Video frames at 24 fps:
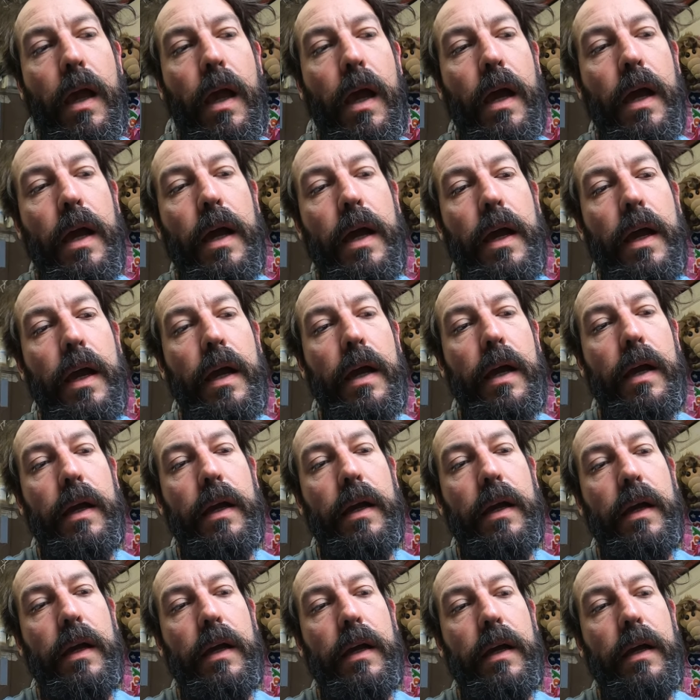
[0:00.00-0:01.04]
I
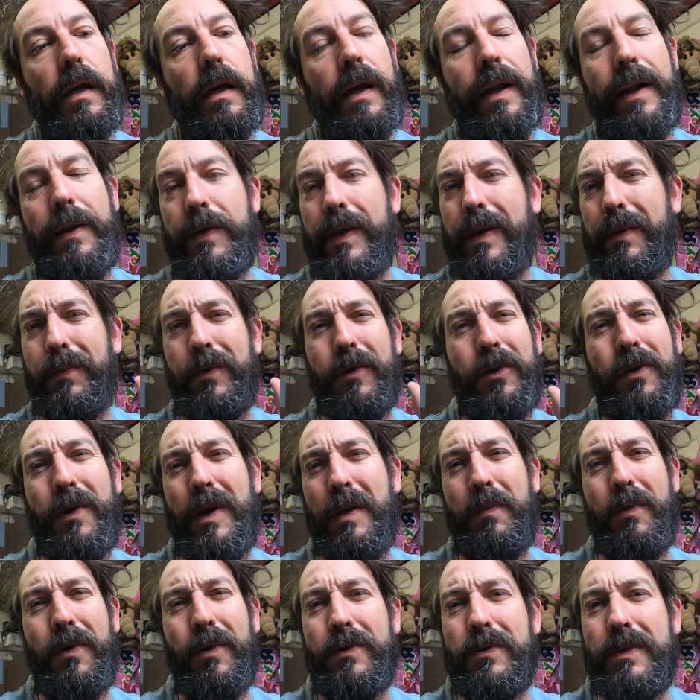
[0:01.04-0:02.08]
don't think I'm going to do
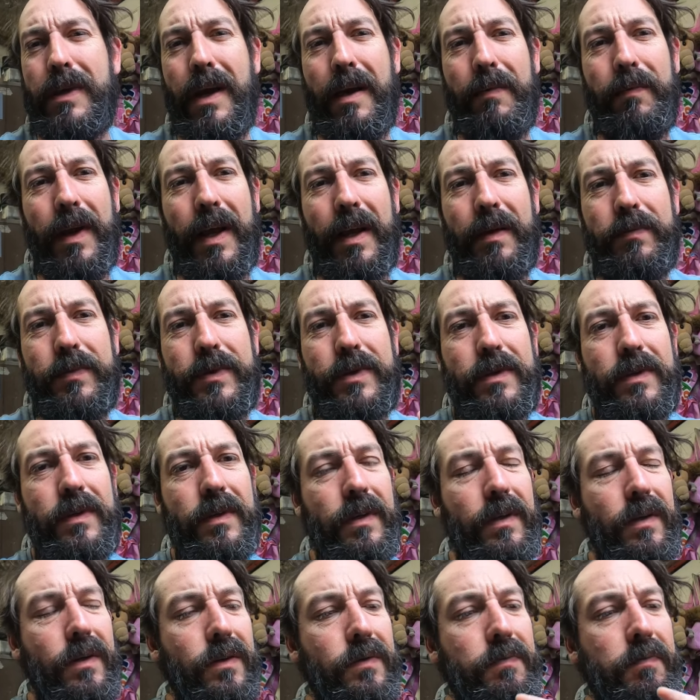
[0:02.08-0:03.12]
any more time lapse
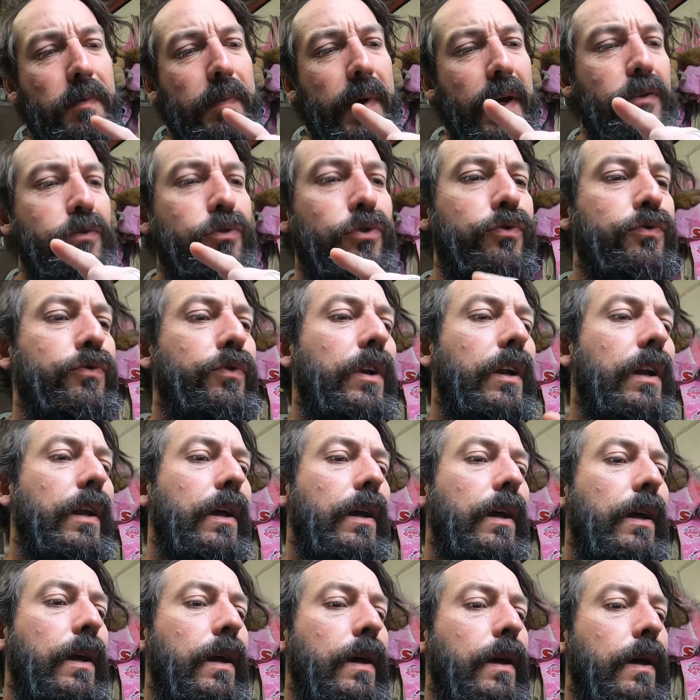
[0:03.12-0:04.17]
because my battery's running
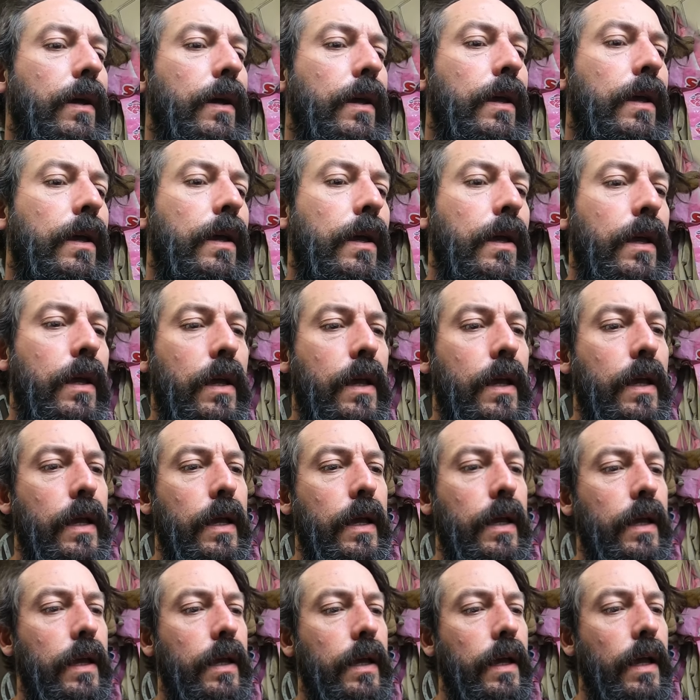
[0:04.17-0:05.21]
out,
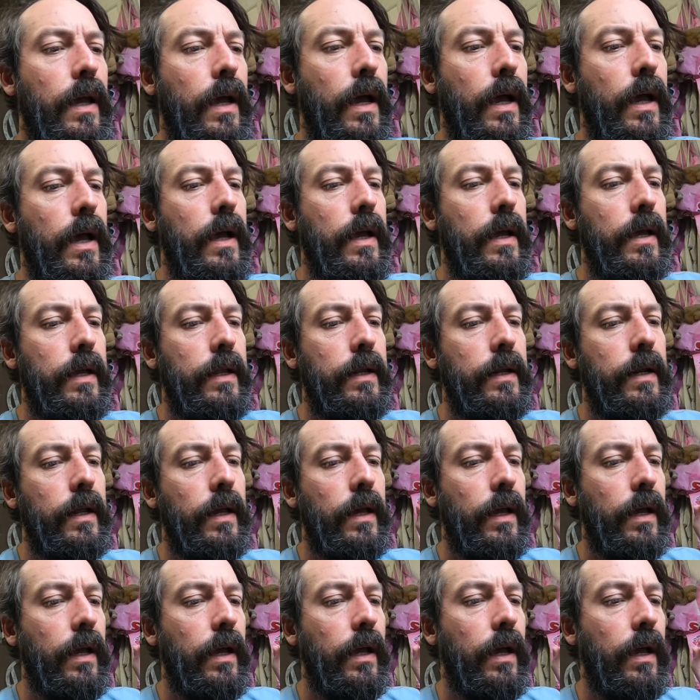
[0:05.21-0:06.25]
and
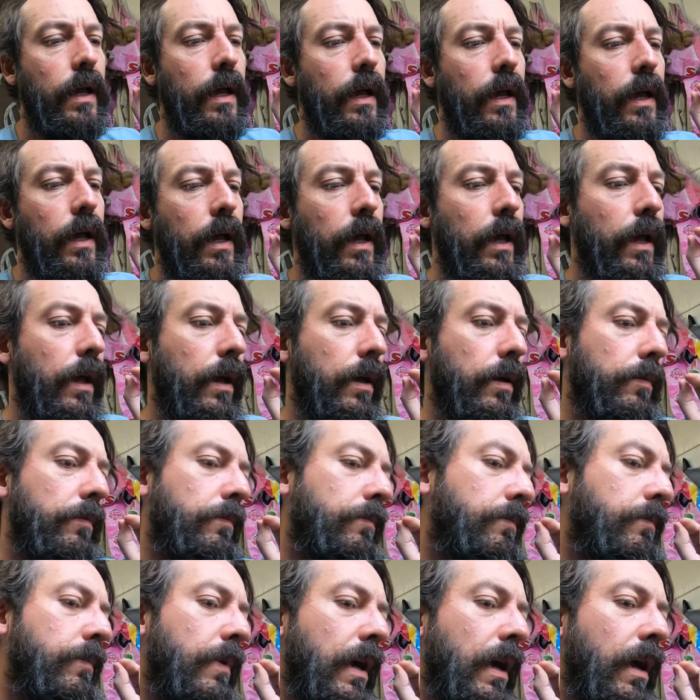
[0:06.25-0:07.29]

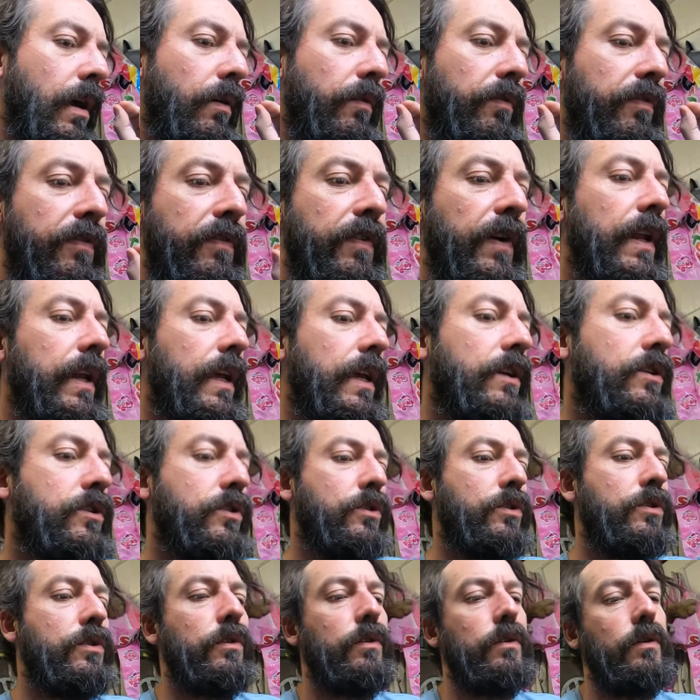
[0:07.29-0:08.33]
I'll
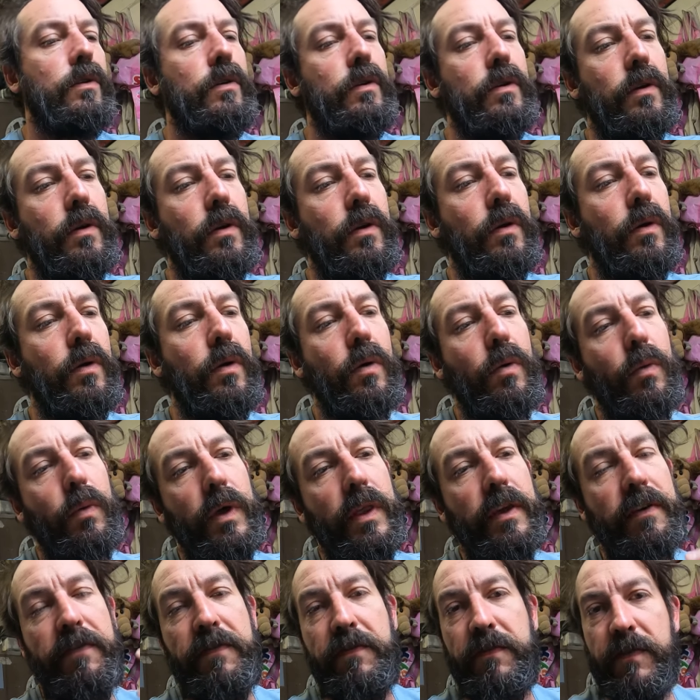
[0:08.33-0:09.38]
finish
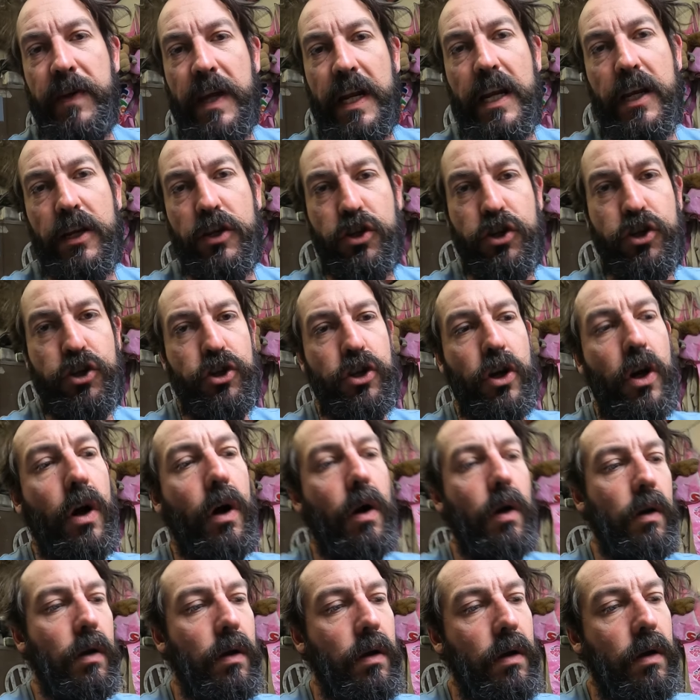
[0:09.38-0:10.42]
with a finish
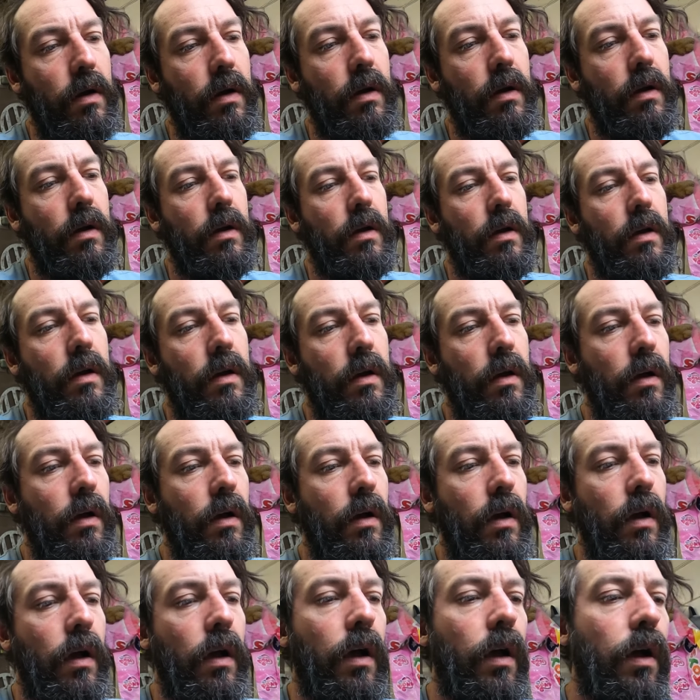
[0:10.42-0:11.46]
shot
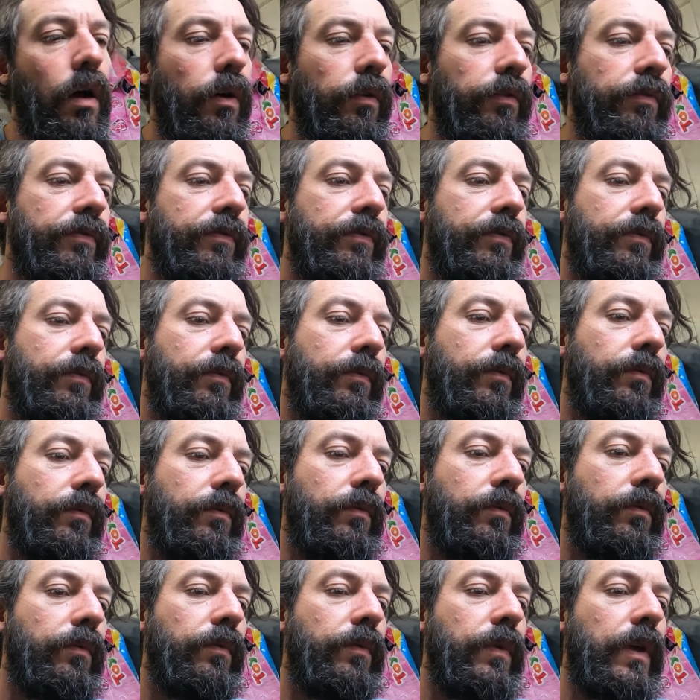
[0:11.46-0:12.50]
of
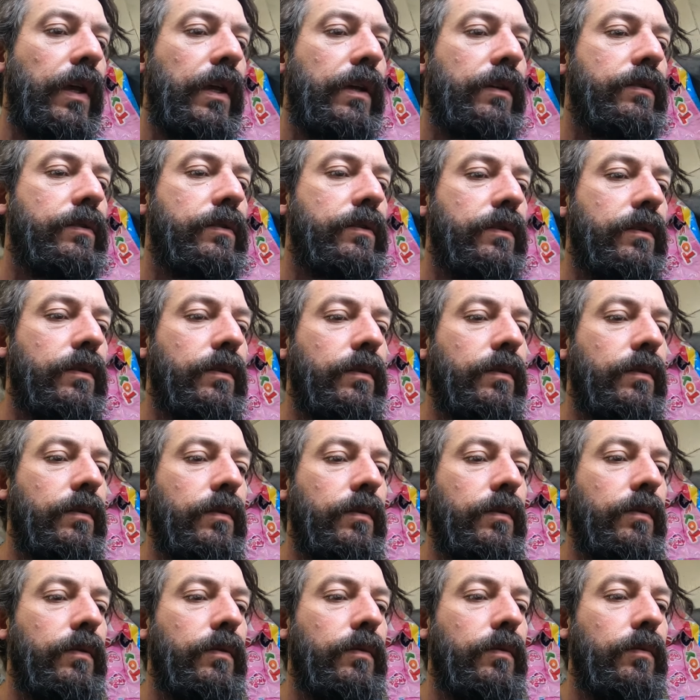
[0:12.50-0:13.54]
this,
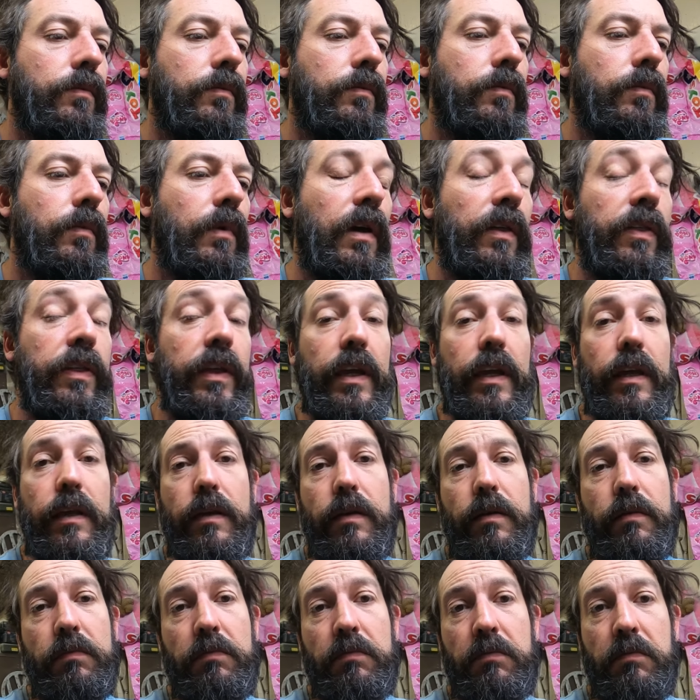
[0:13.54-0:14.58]
I think.